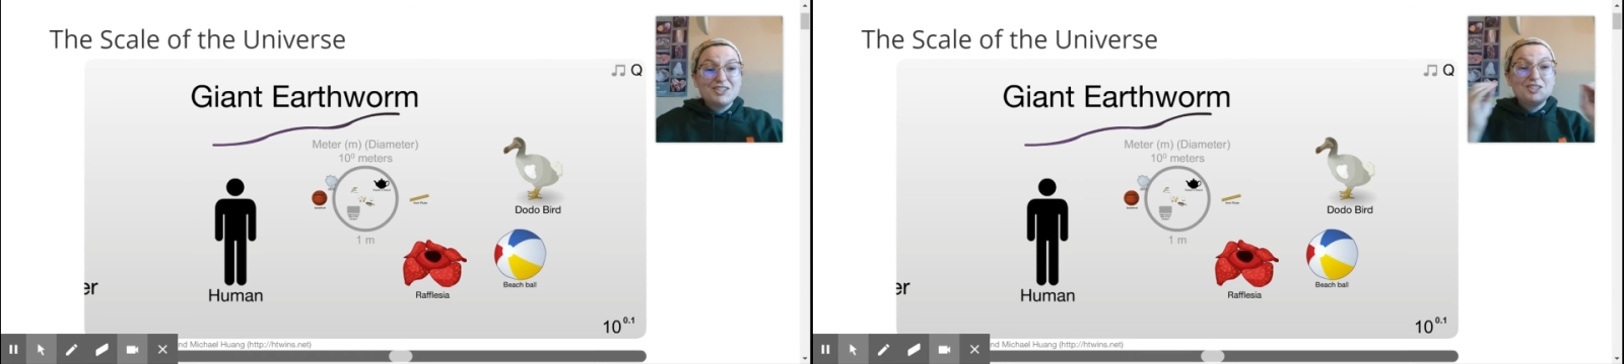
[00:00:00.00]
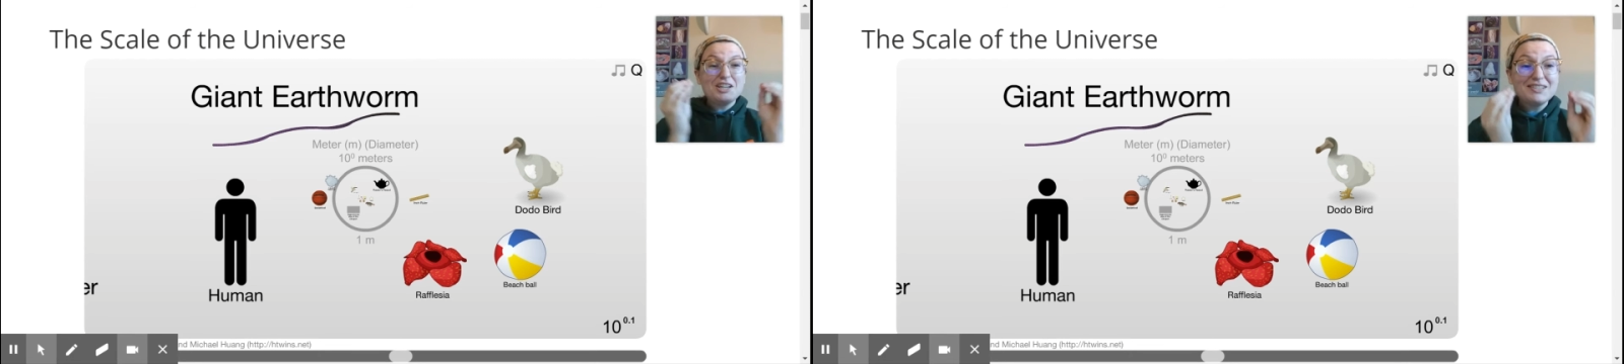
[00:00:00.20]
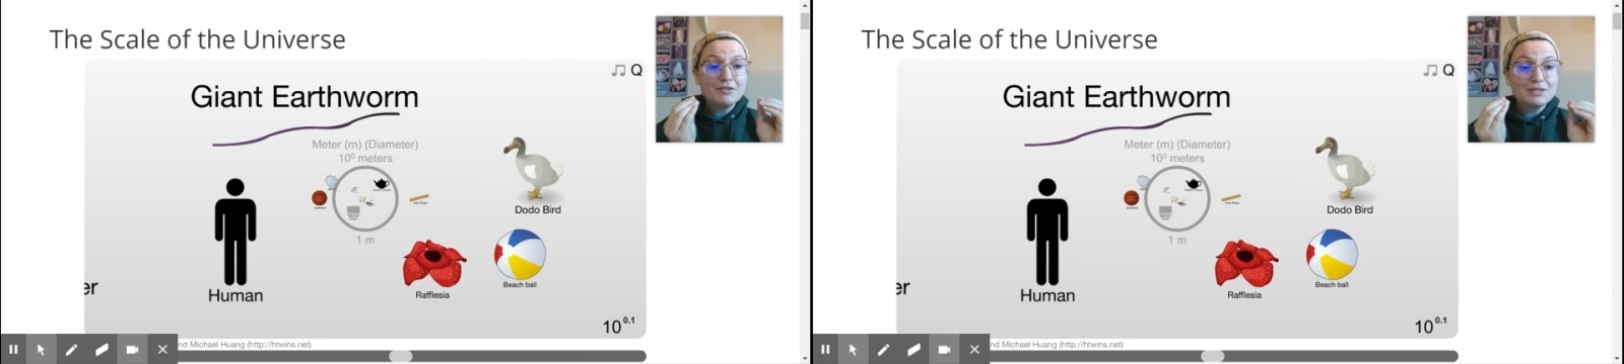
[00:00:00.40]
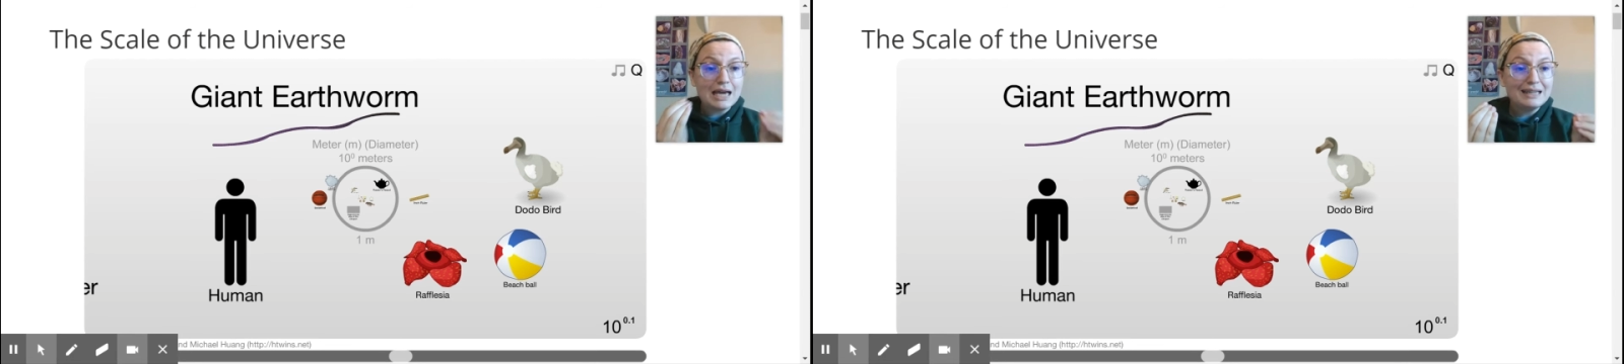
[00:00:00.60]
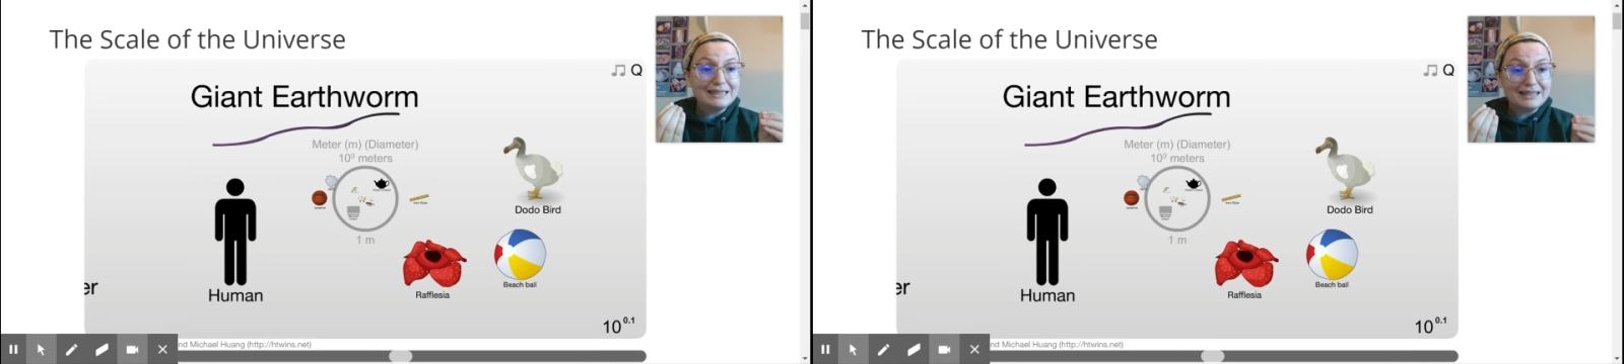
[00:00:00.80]
just how
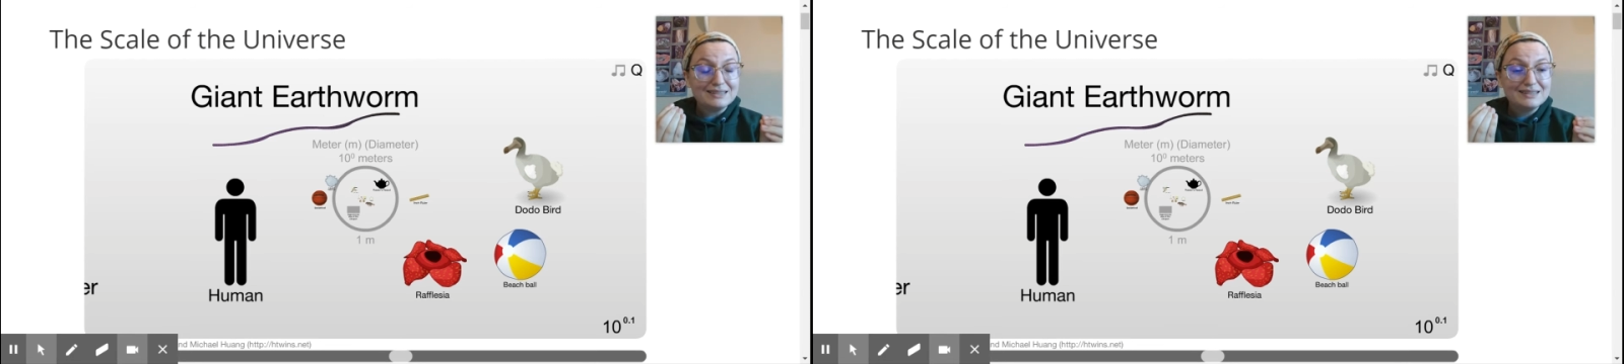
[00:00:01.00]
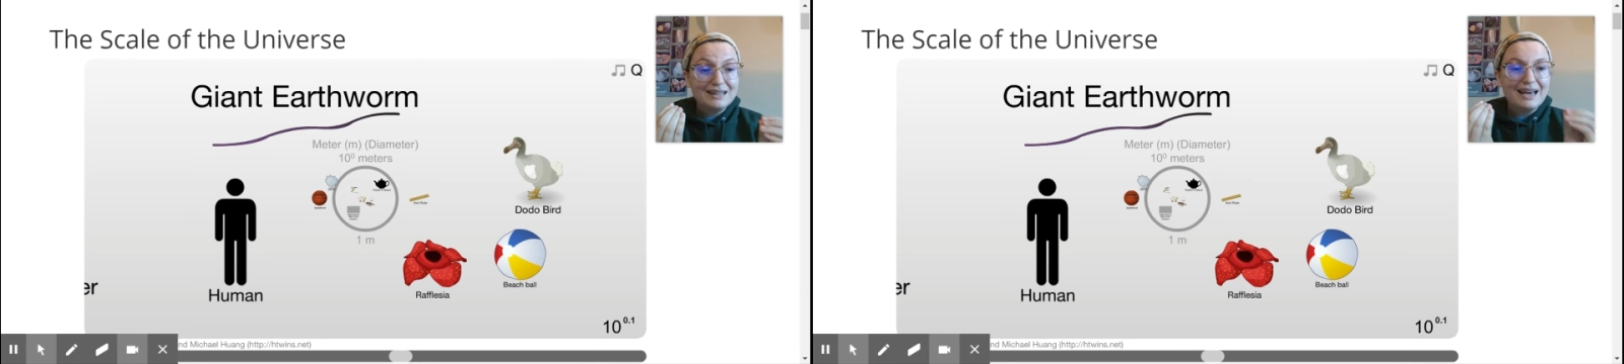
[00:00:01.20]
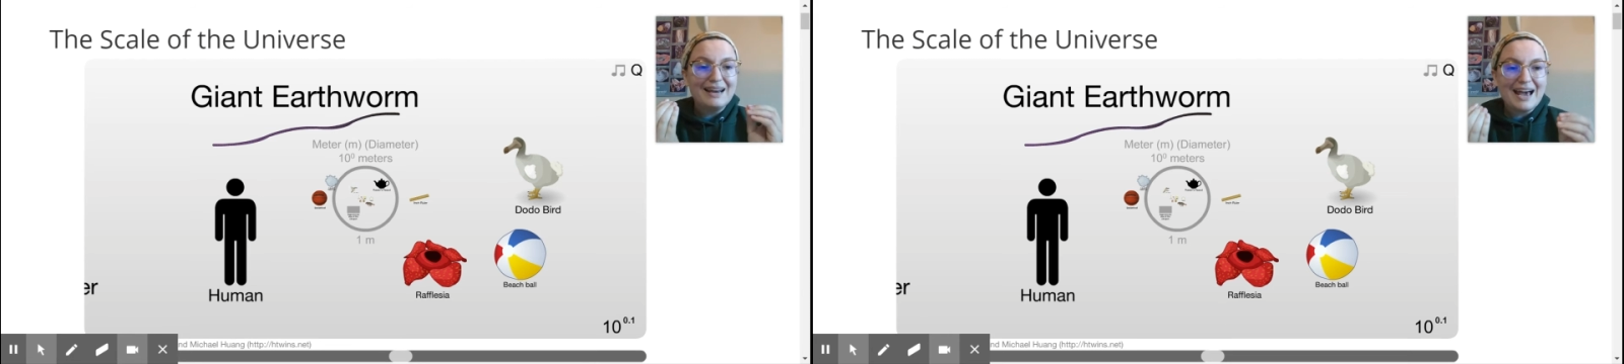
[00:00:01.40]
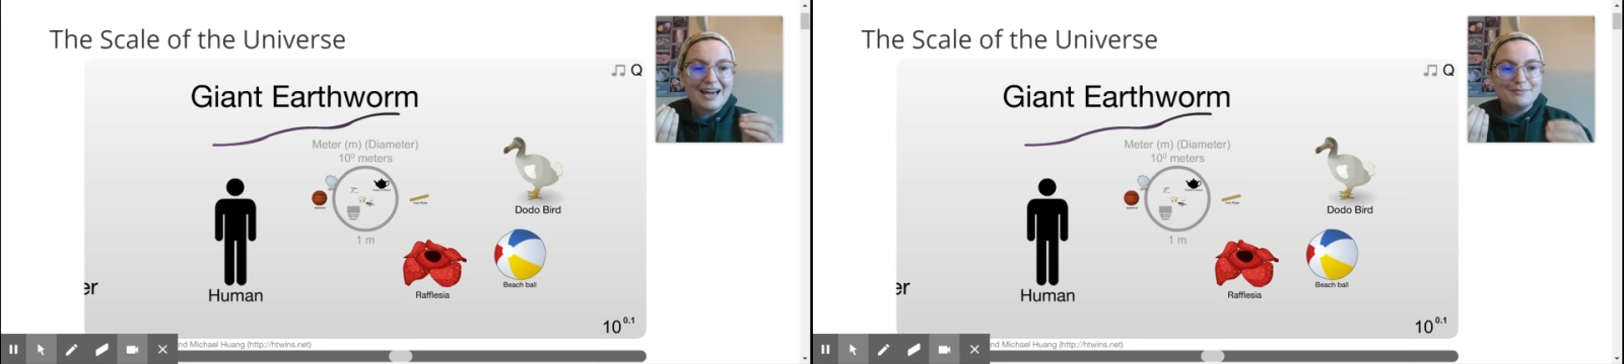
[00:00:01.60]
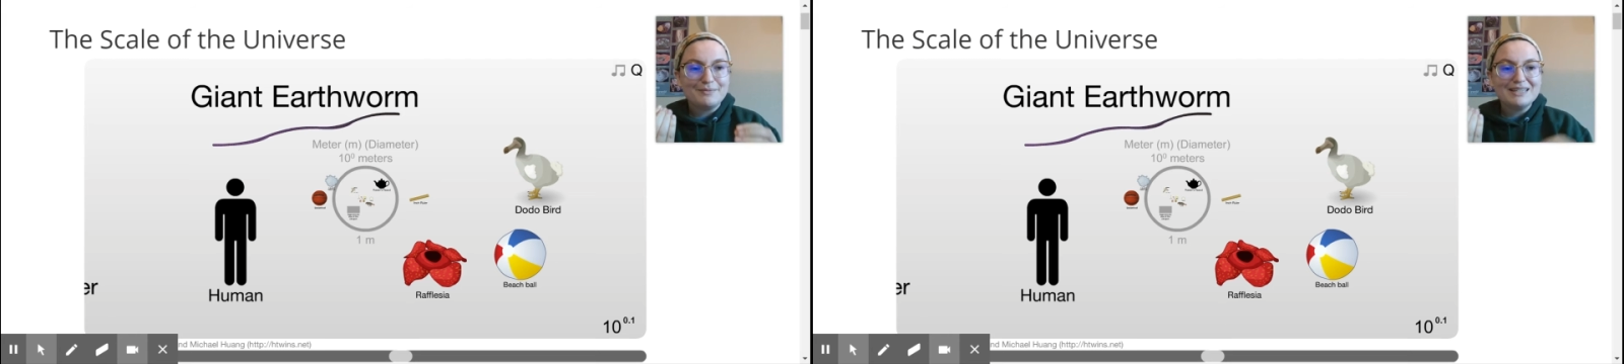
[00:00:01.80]
tiny an
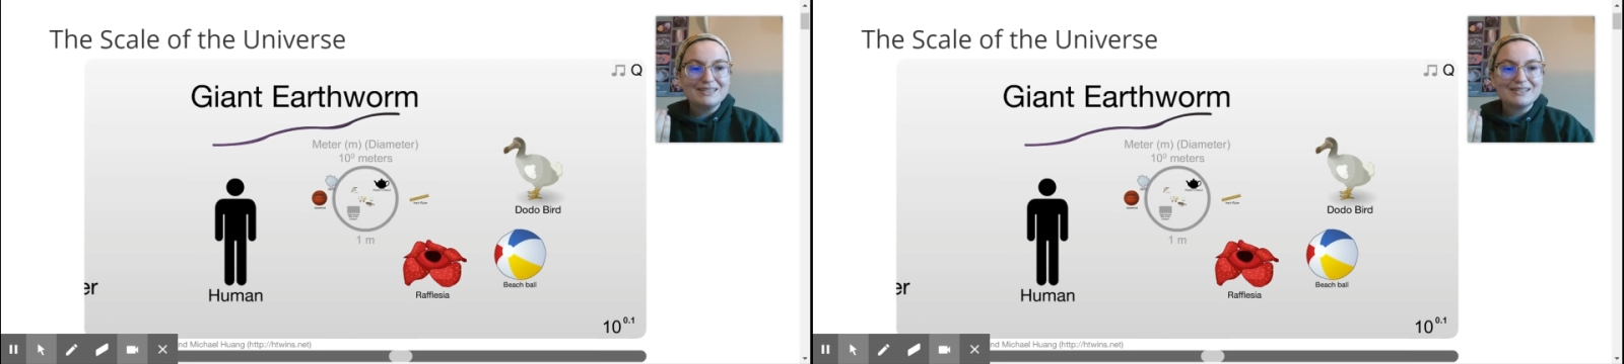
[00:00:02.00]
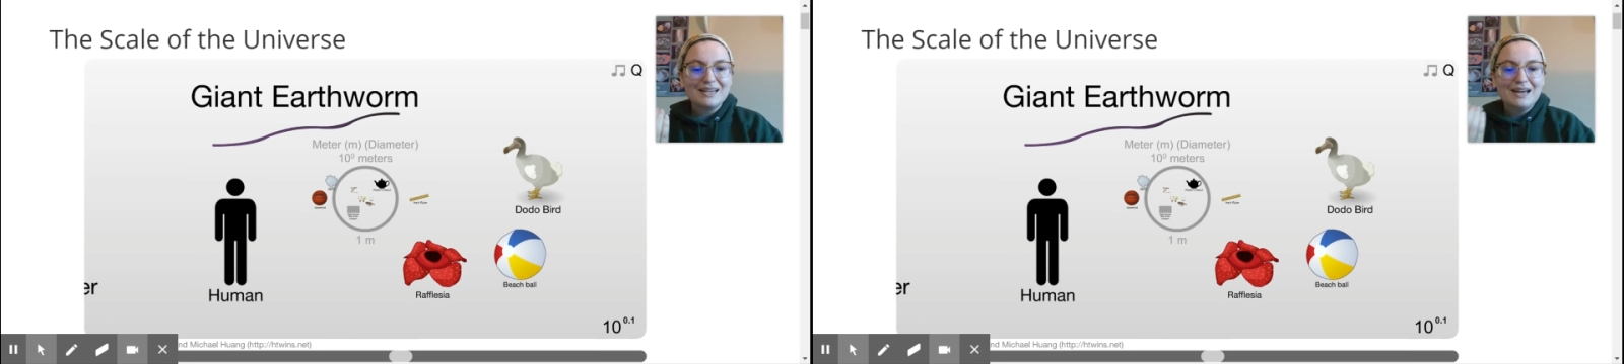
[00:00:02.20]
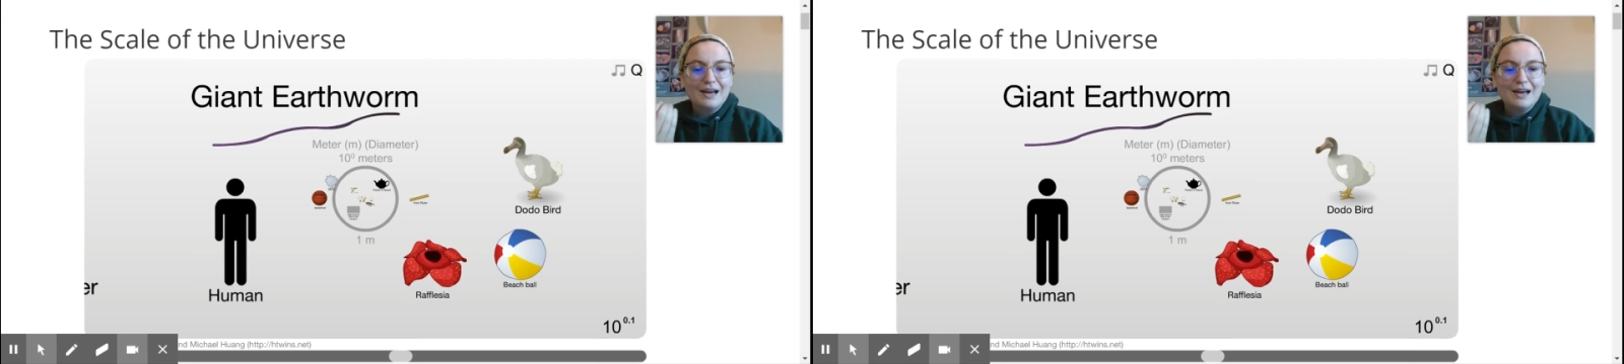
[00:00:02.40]
atom is.